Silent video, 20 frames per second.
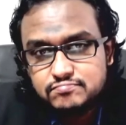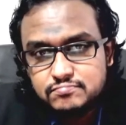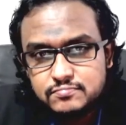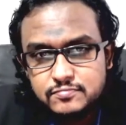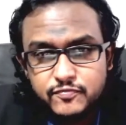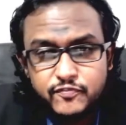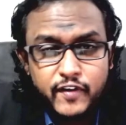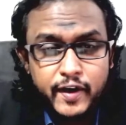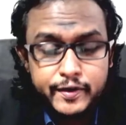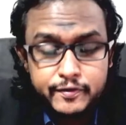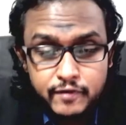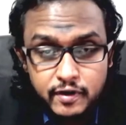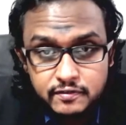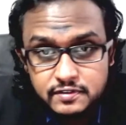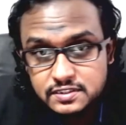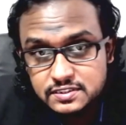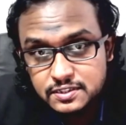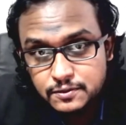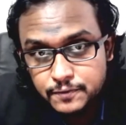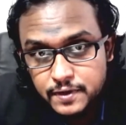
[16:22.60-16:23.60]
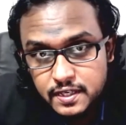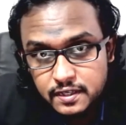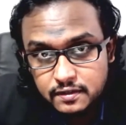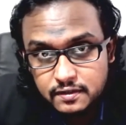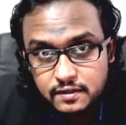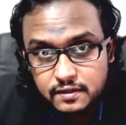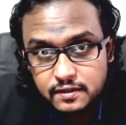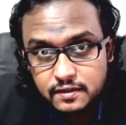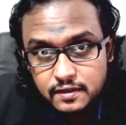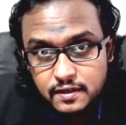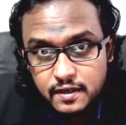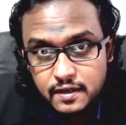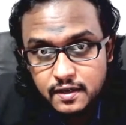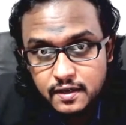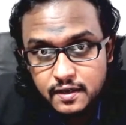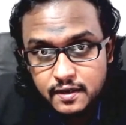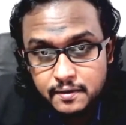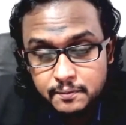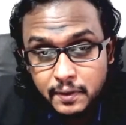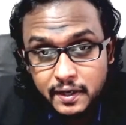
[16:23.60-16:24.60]
5 hours a week,
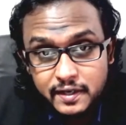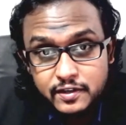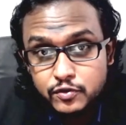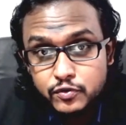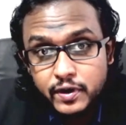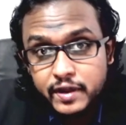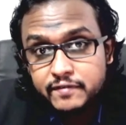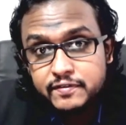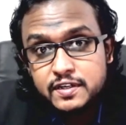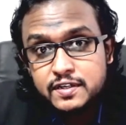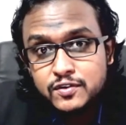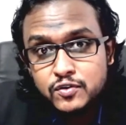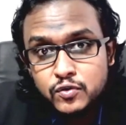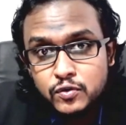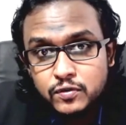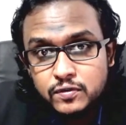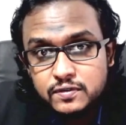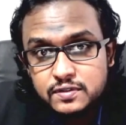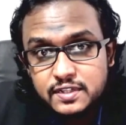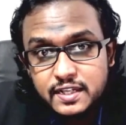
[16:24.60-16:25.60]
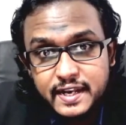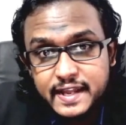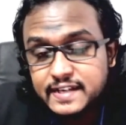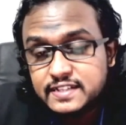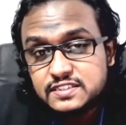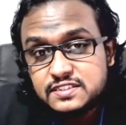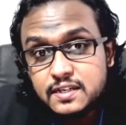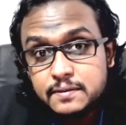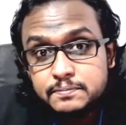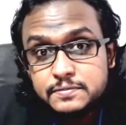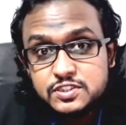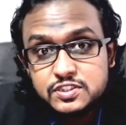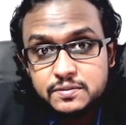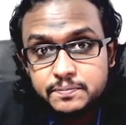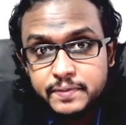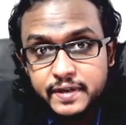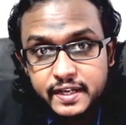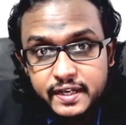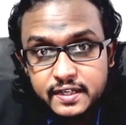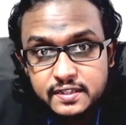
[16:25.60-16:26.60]
but you never know, the next submission
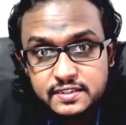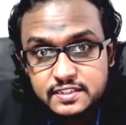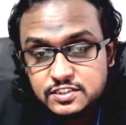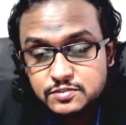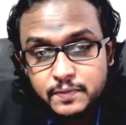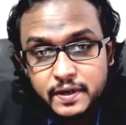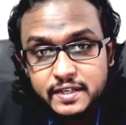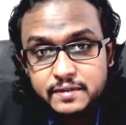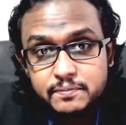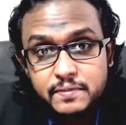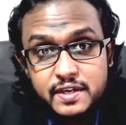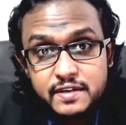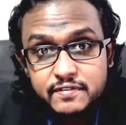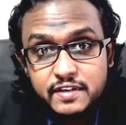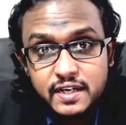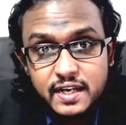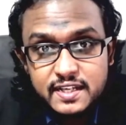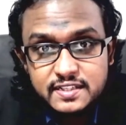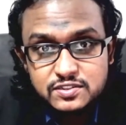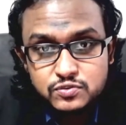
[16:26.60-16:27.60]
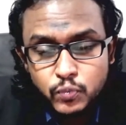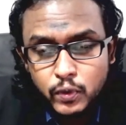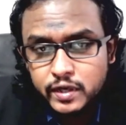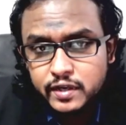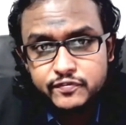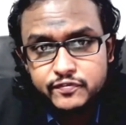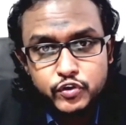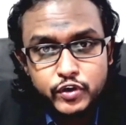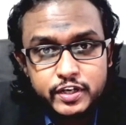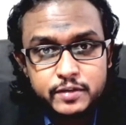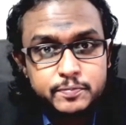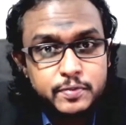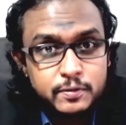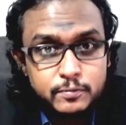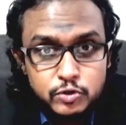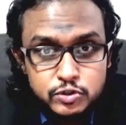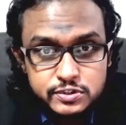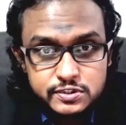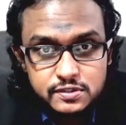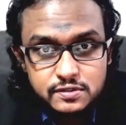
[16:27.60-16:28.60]
period this might be even less. What if you get a
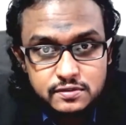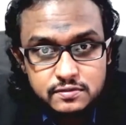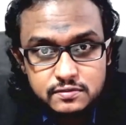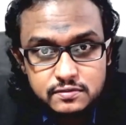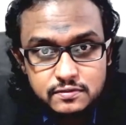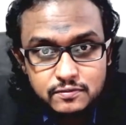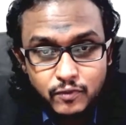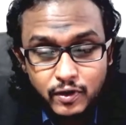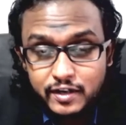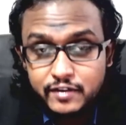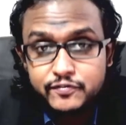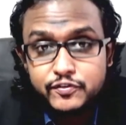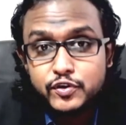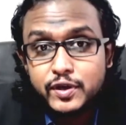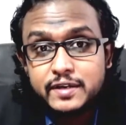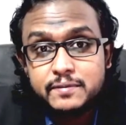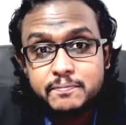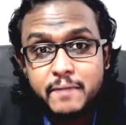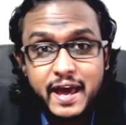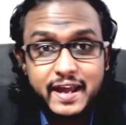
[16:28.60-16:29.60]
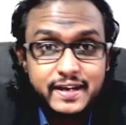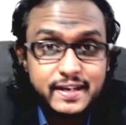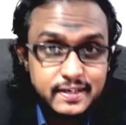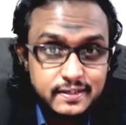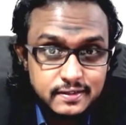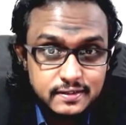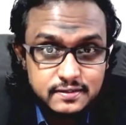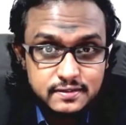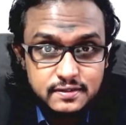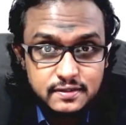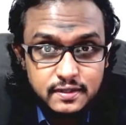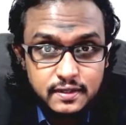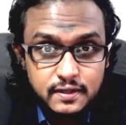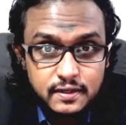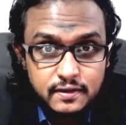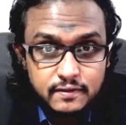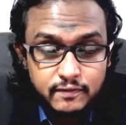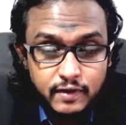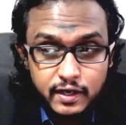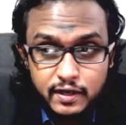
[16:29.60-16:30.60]
promotion? What if you get married?
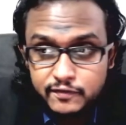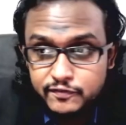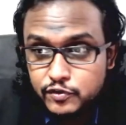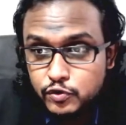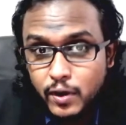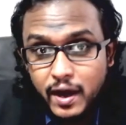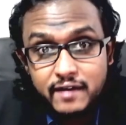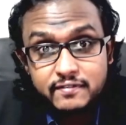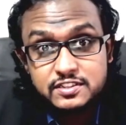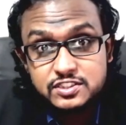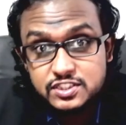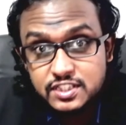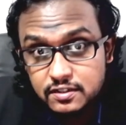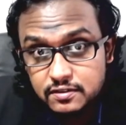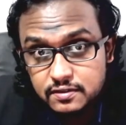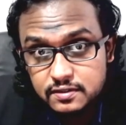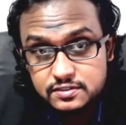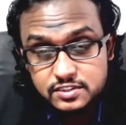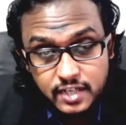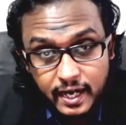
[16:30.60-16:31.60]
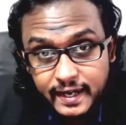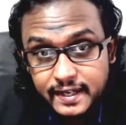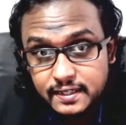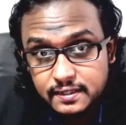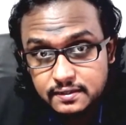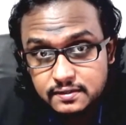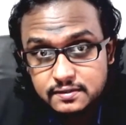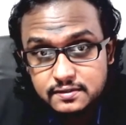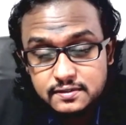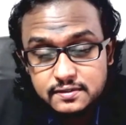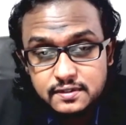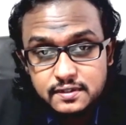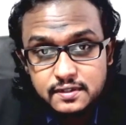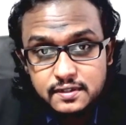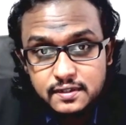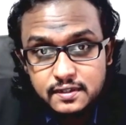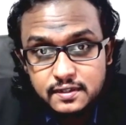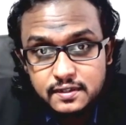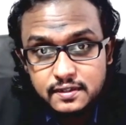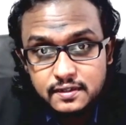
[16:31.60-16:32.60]
What if you have a child,
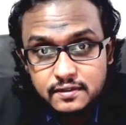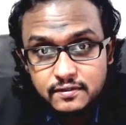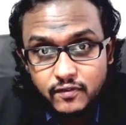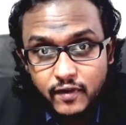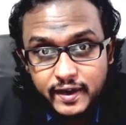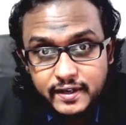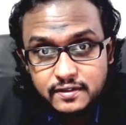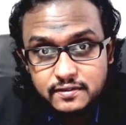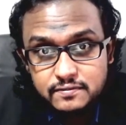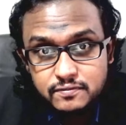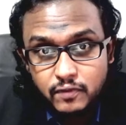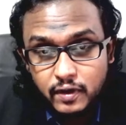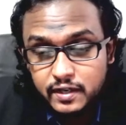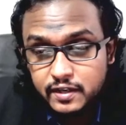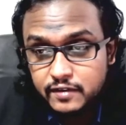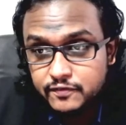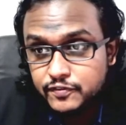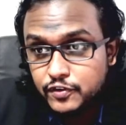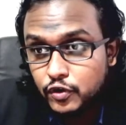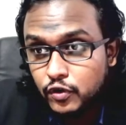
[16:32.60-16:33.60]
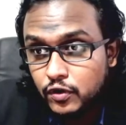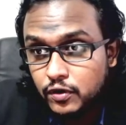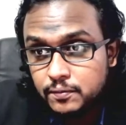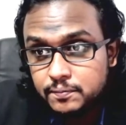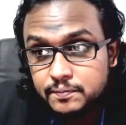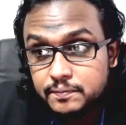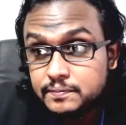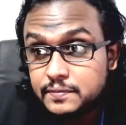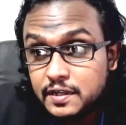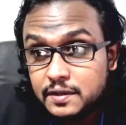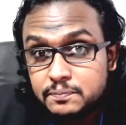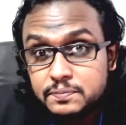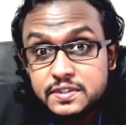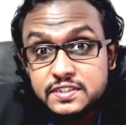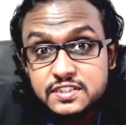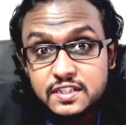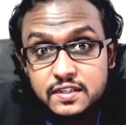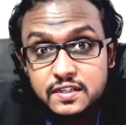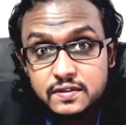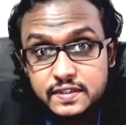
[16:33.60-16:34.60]
right? What if your
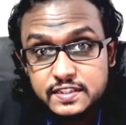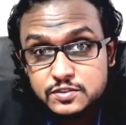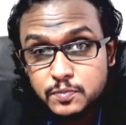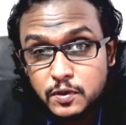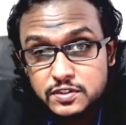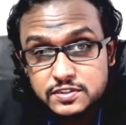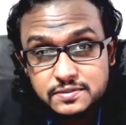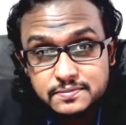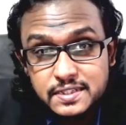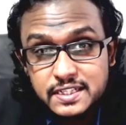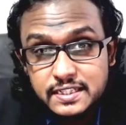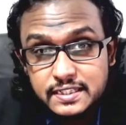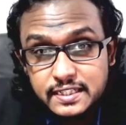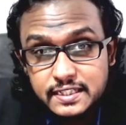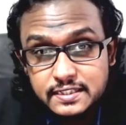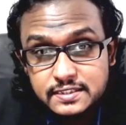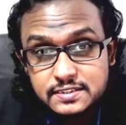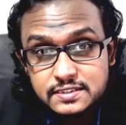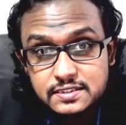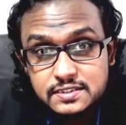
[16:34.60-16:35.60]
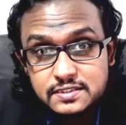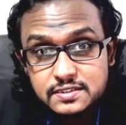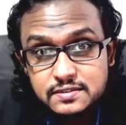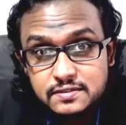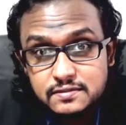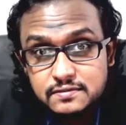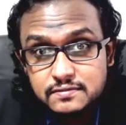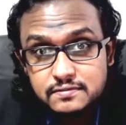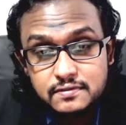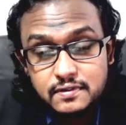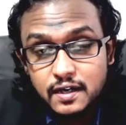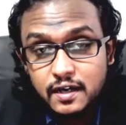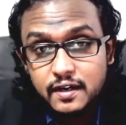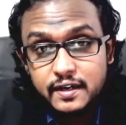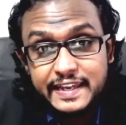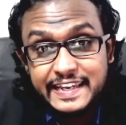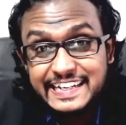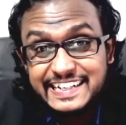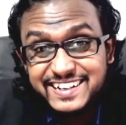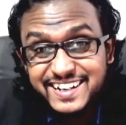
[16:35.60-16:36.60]
personal responsibilities
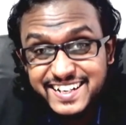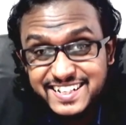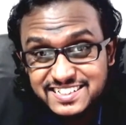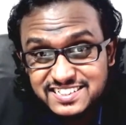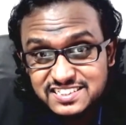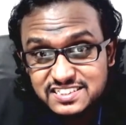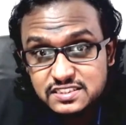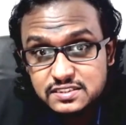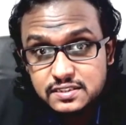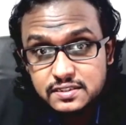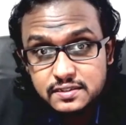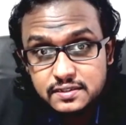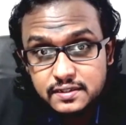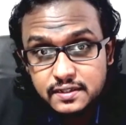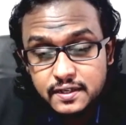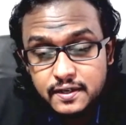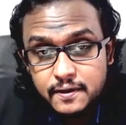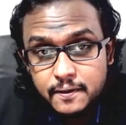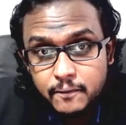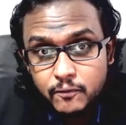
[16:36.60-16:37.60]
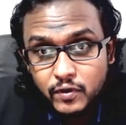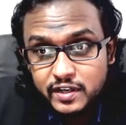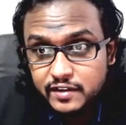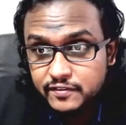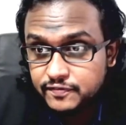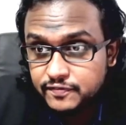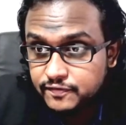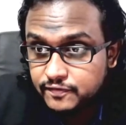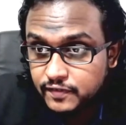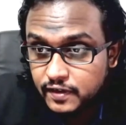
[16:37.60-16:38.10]
increase? What if